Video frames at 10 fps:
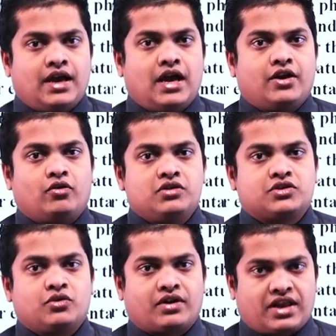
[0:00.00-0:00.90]
And
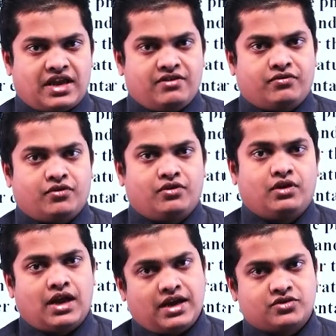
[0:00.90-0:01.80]
also
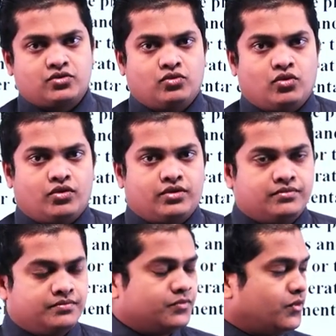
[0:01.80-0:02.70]
rainfall and so on,
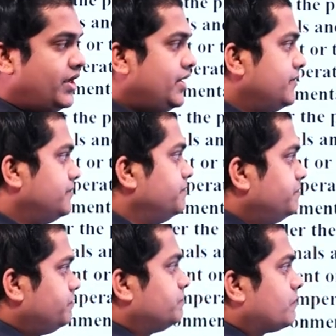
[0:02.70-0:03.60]
right?
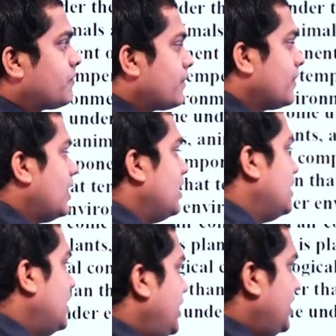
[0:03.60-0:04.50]

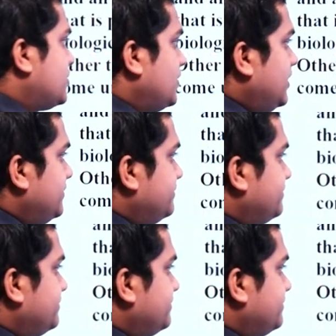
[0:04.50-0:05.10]
Next one.